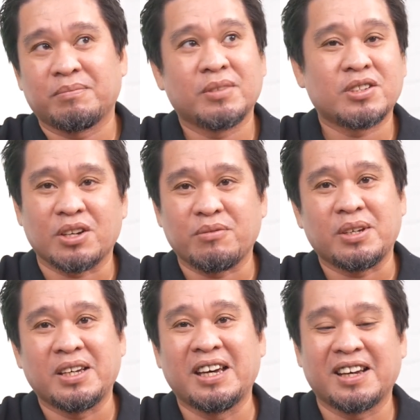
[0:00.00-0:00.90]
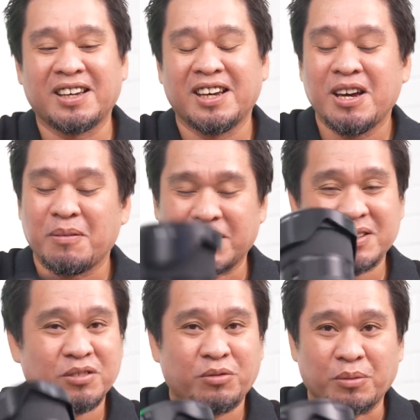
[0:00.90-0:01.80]
It's heavy. But
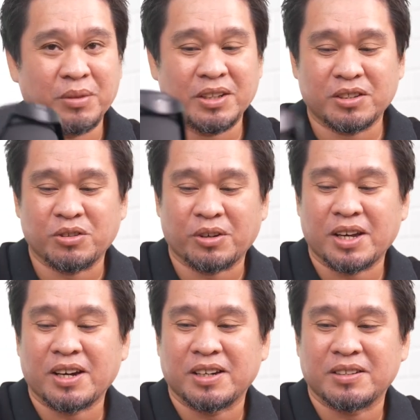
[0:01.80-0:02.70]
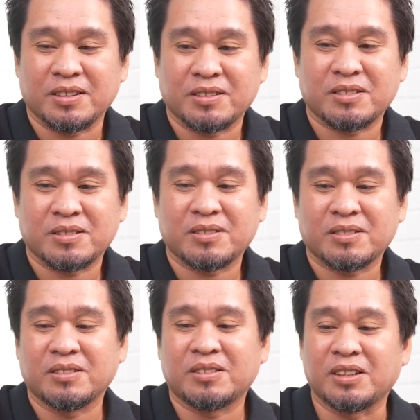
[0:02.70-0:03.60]
for me, it's okay, guys.
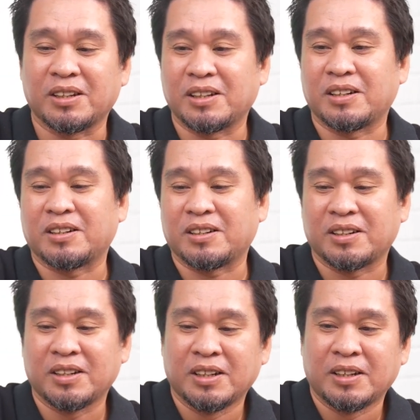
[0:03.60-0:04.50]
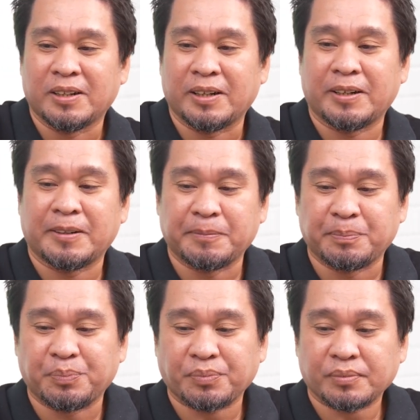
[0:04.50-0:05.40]
It's still
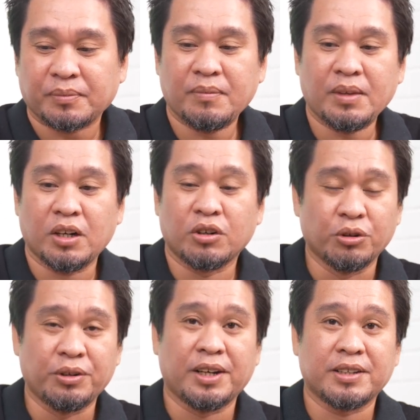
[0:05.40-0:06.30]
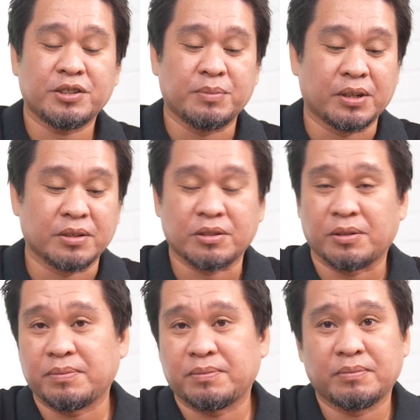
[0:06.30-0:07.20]
um, a good lens because
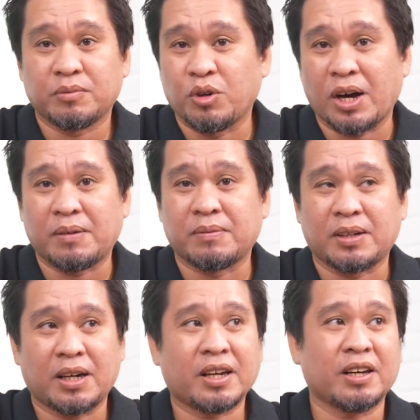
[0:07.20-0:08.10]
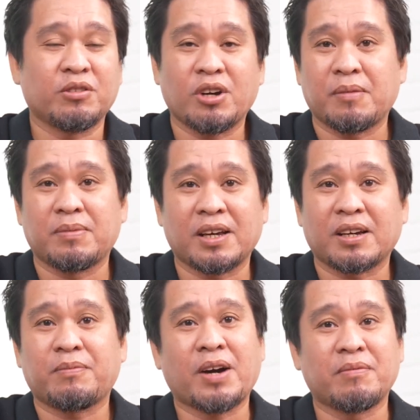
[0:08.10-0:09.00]
of you have like
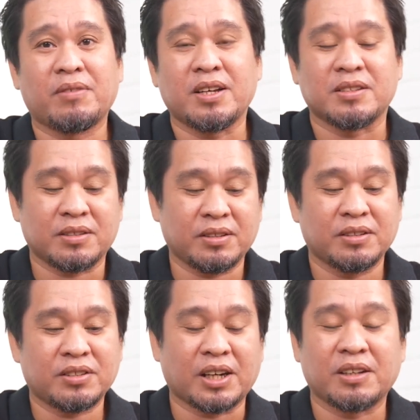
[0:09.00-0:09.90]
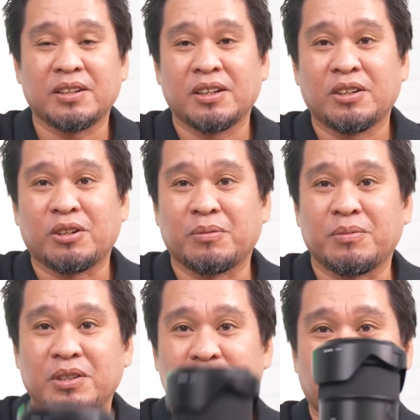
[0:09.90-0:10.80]
a five lens inside of
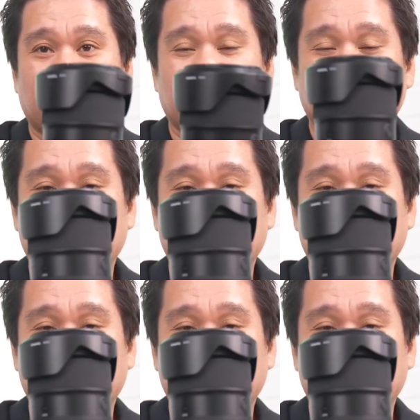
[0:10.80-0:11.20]
this one